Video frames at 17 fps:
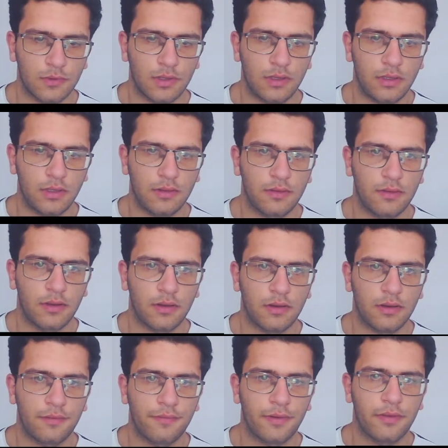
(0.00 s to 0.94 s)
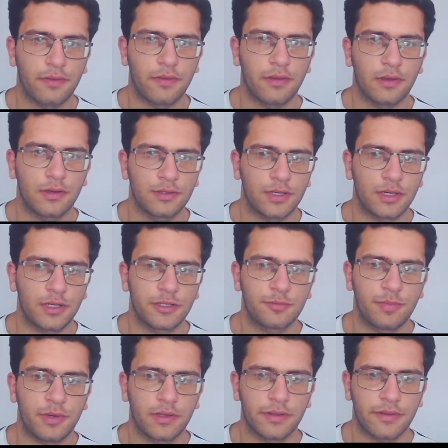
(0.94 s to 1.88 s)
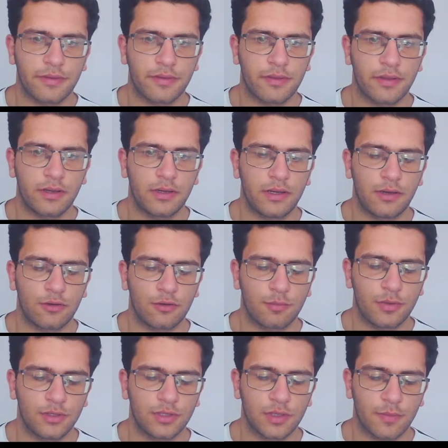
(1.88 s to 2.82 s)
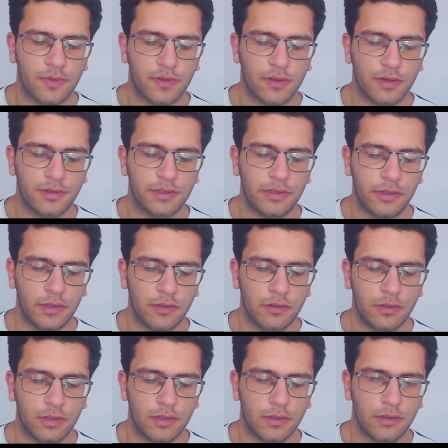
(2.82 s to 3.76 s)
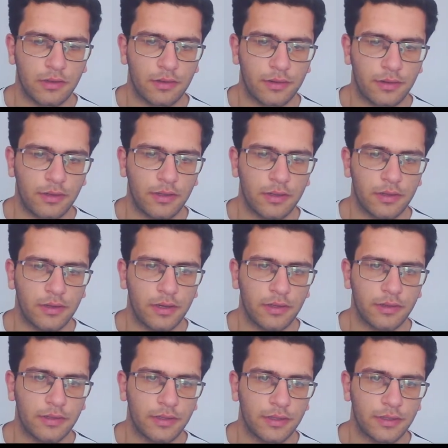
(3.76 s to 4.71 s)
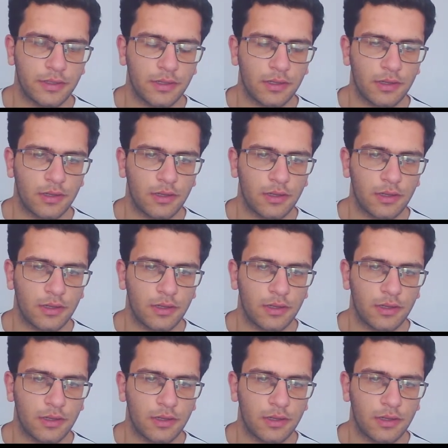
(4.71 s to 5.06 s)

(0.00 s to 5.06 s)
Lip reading: Okay, let's sacrifice the exchange, but still our bishops are really great here.